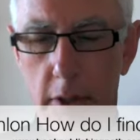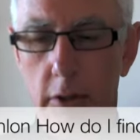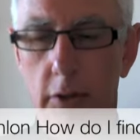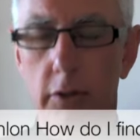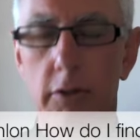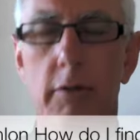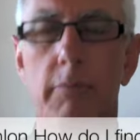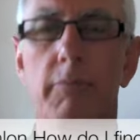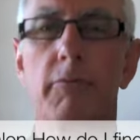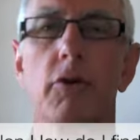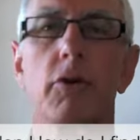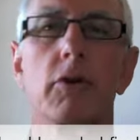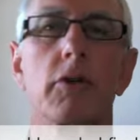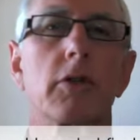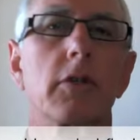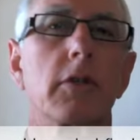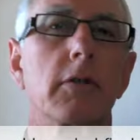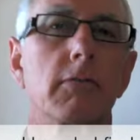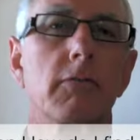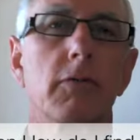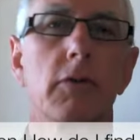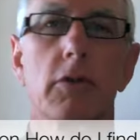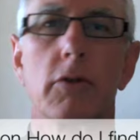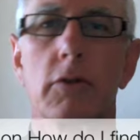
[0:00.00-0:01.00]
there's a
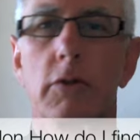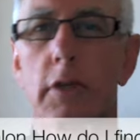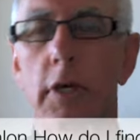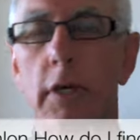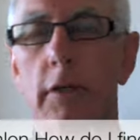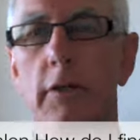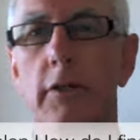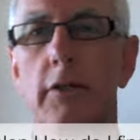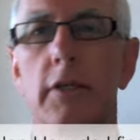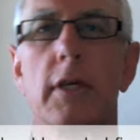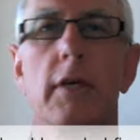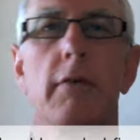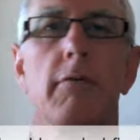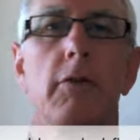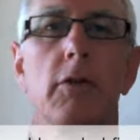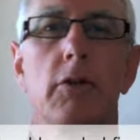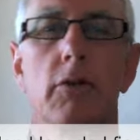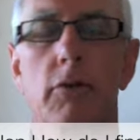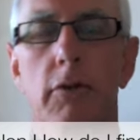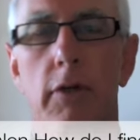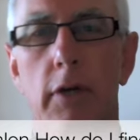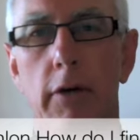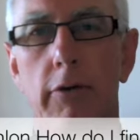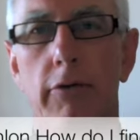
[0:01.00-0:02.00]
version for 2007,
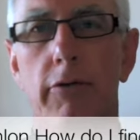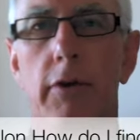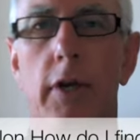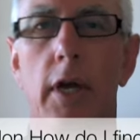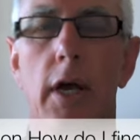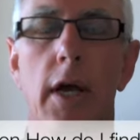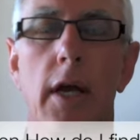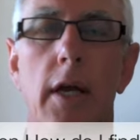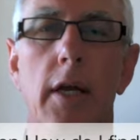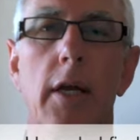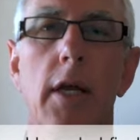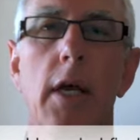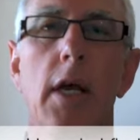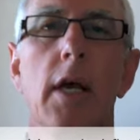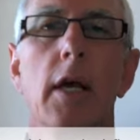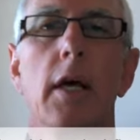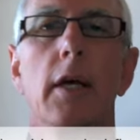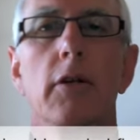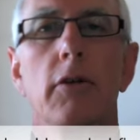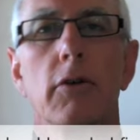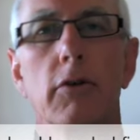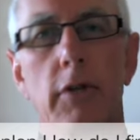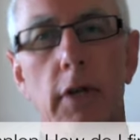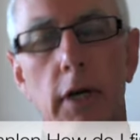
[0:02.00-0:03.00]
2009,
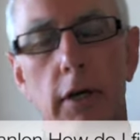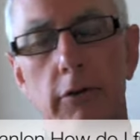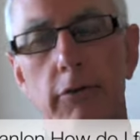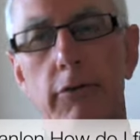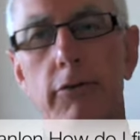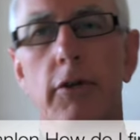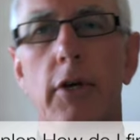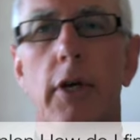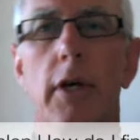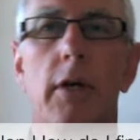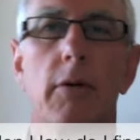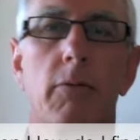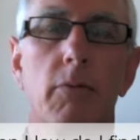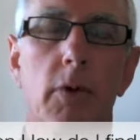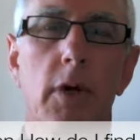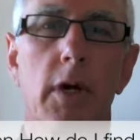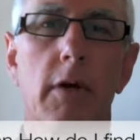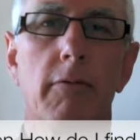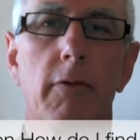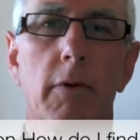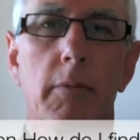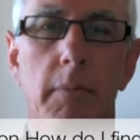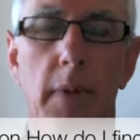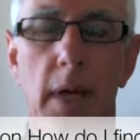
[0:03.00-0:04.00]
2010,
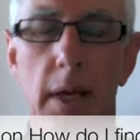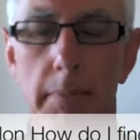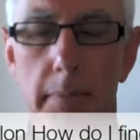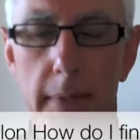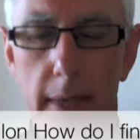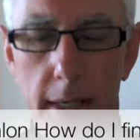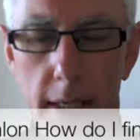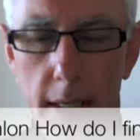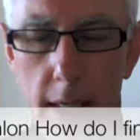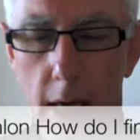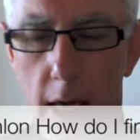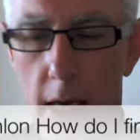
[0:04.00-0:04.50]
whatever it may be.